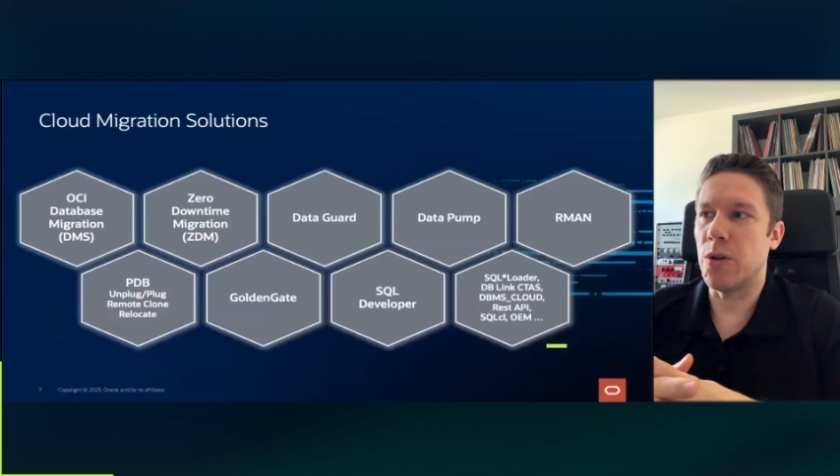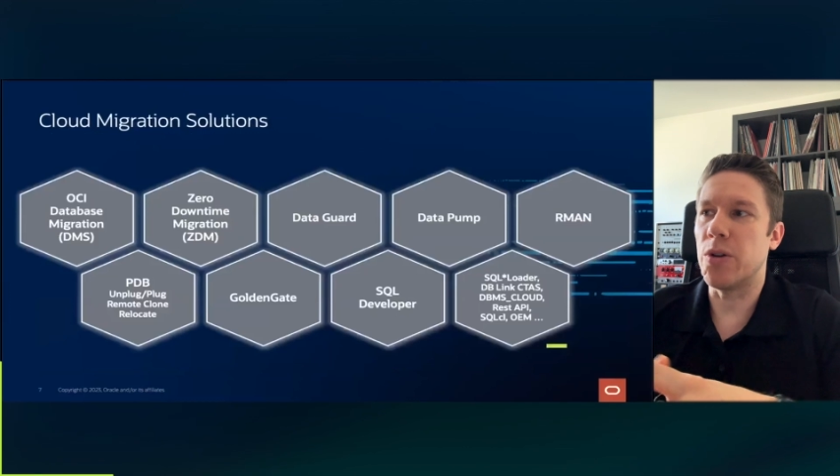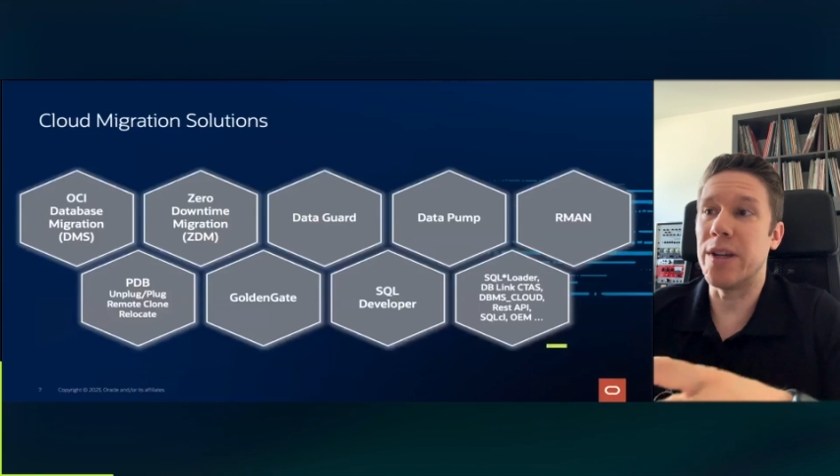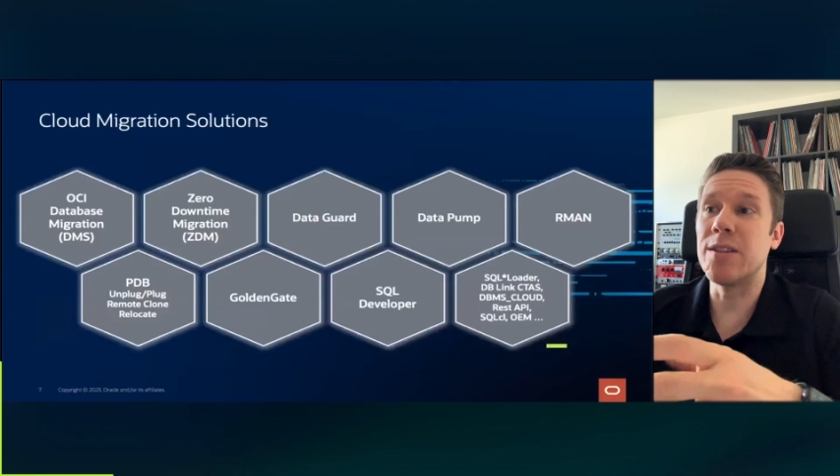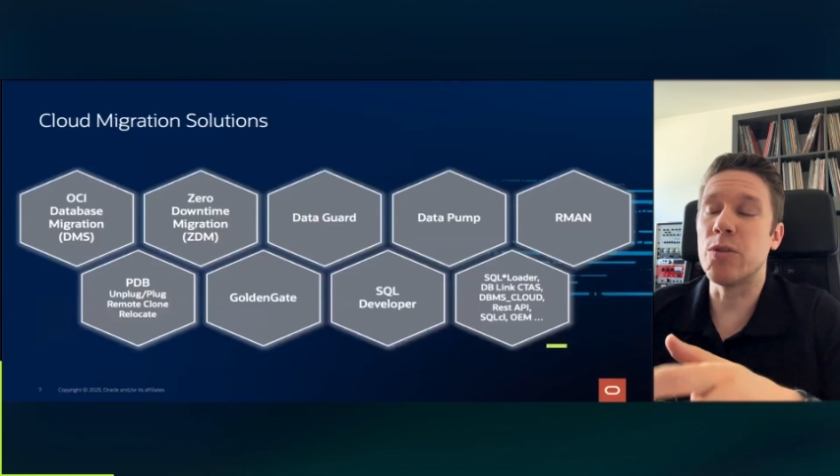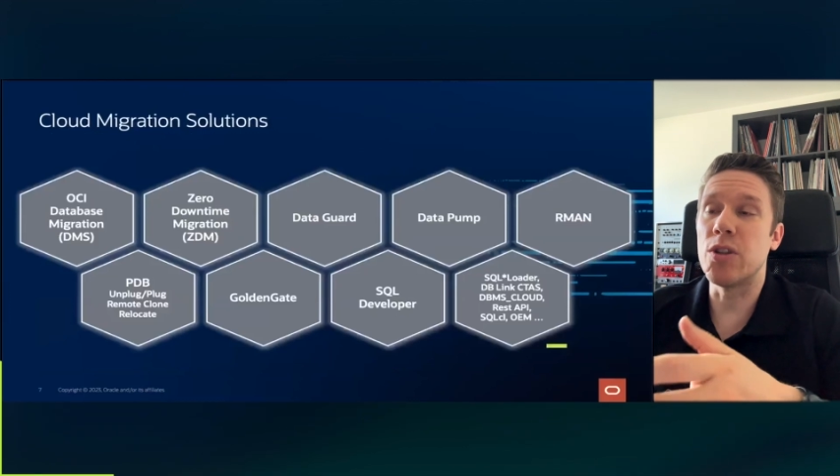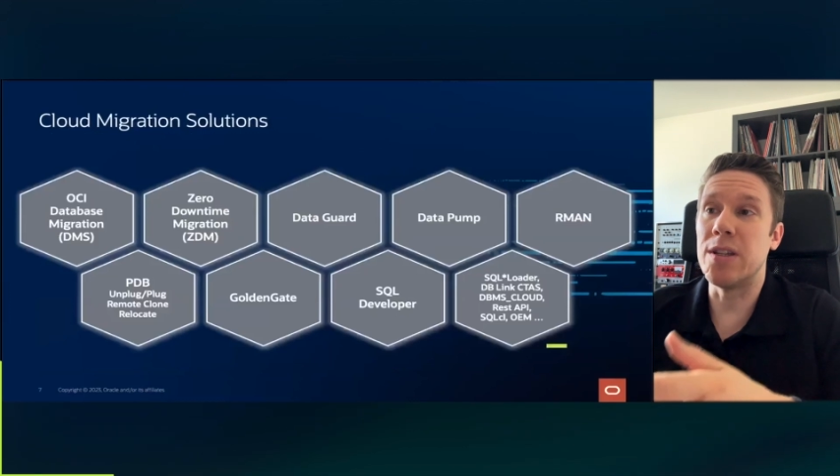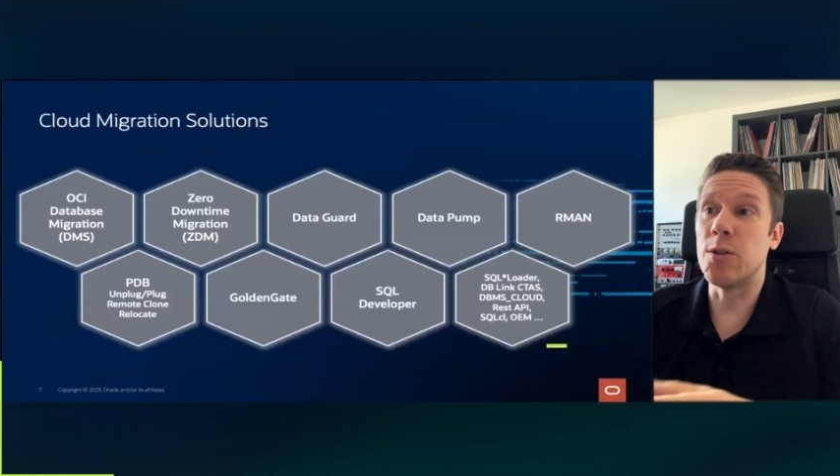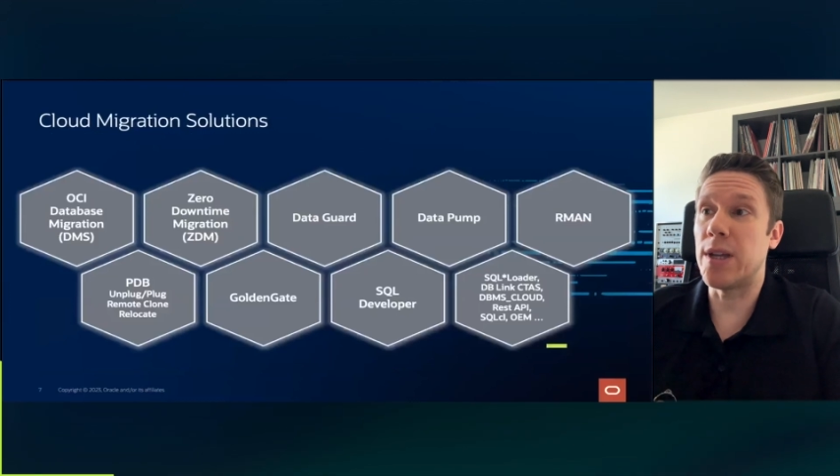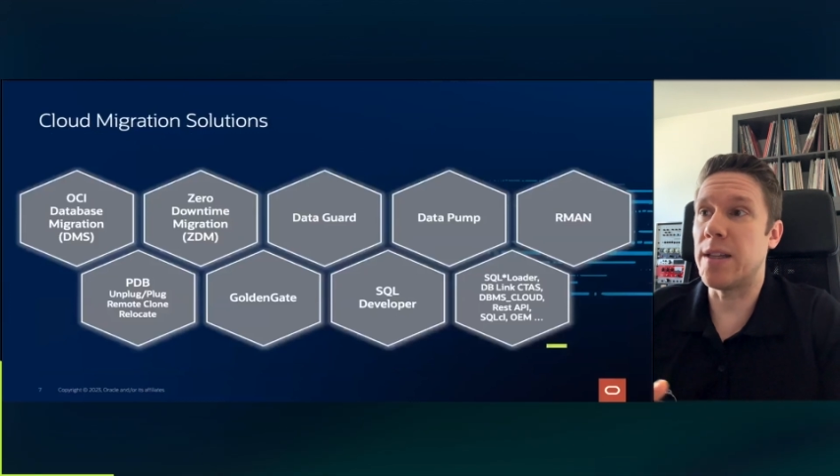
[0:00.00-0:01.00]
or into
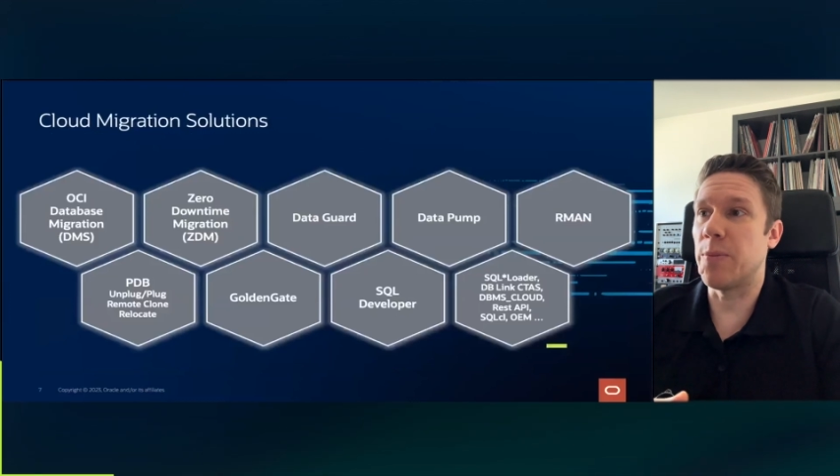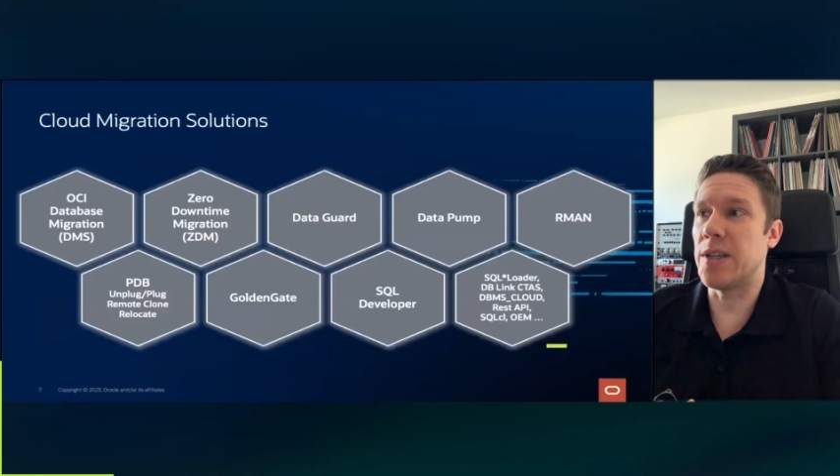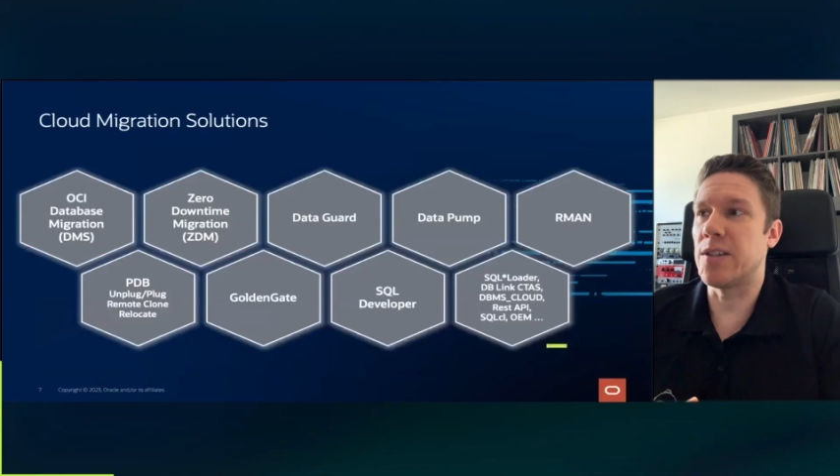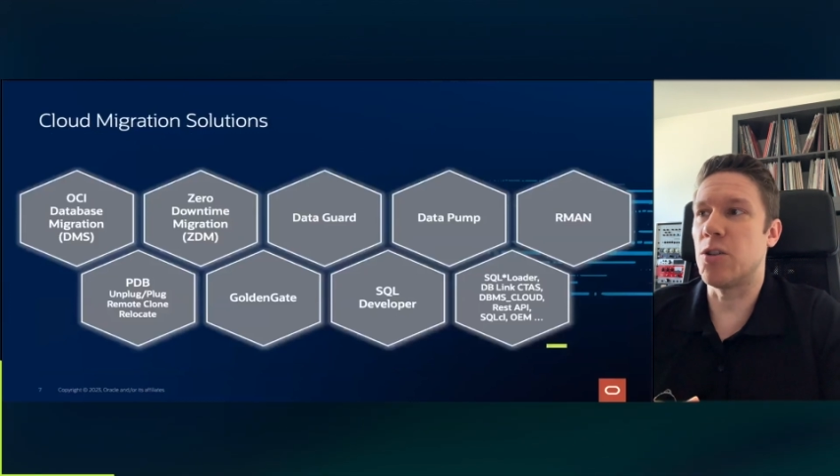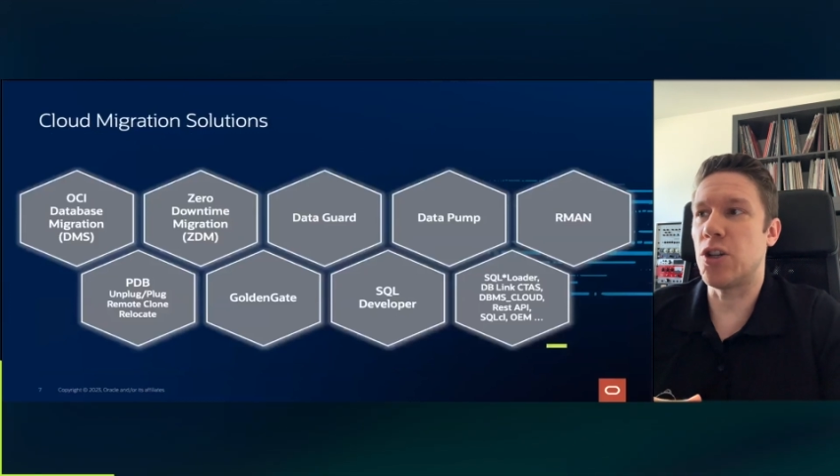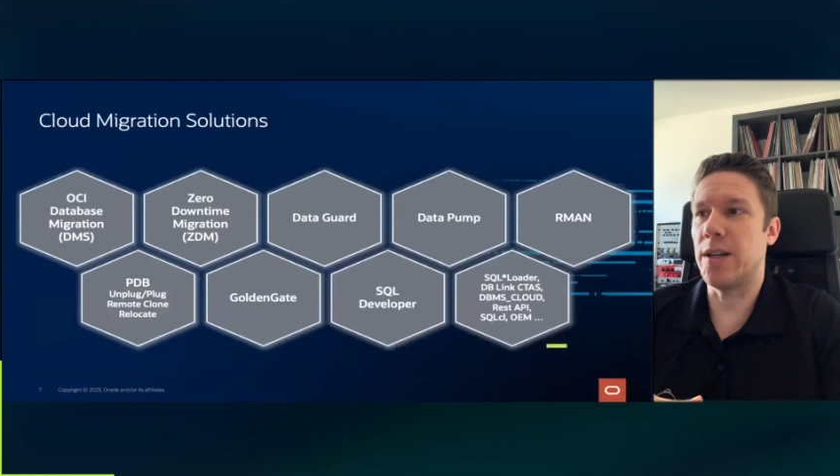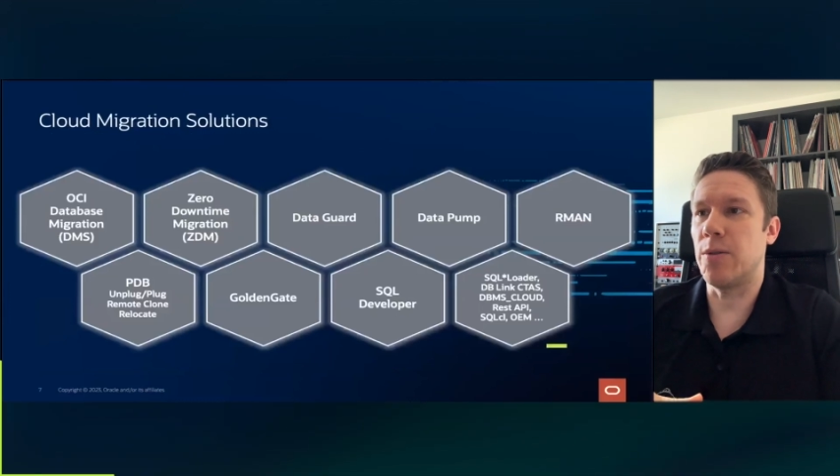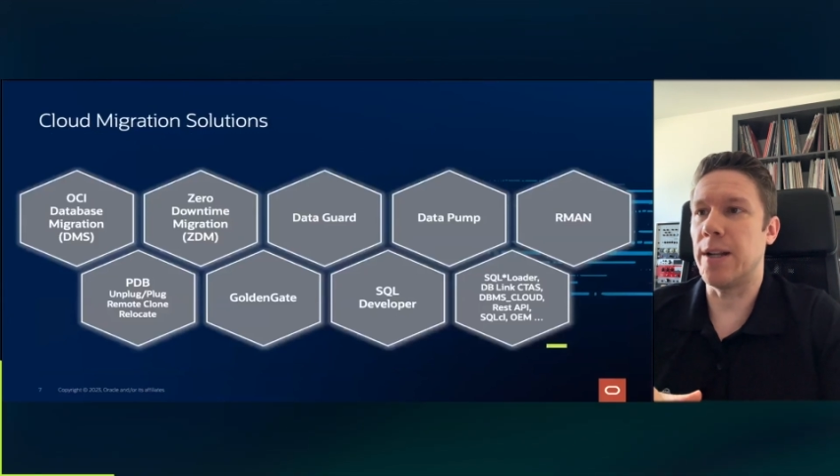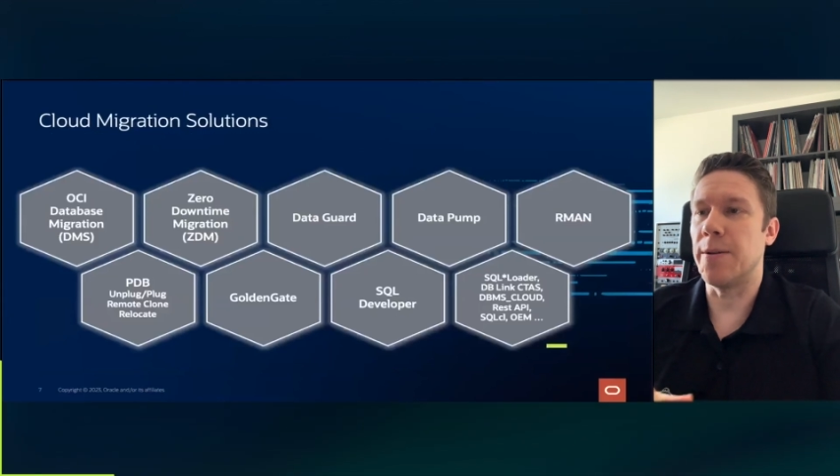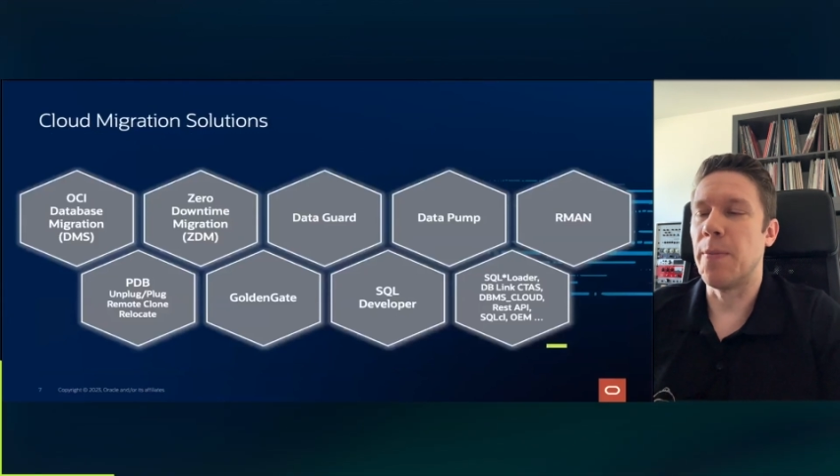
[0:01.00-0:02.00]
databases in general.